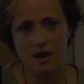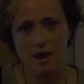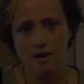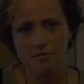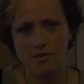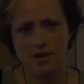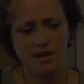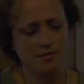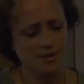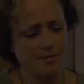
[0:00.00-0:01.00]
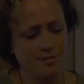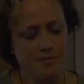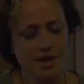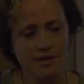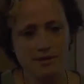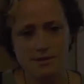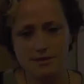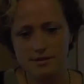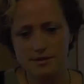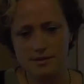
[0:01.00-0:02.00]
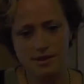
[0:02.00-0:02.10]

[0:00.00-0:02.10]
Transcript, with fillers: And then it was months